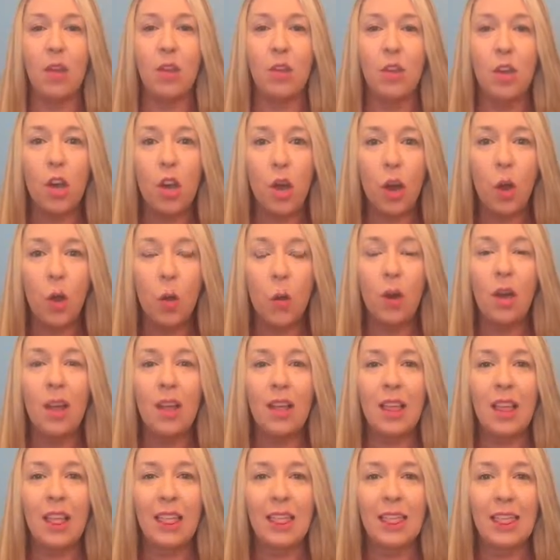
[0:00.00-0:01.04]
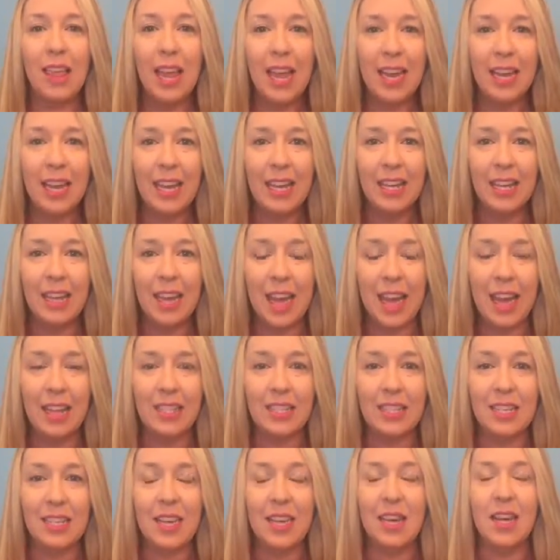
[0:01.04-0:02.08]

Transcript: No lighting kit.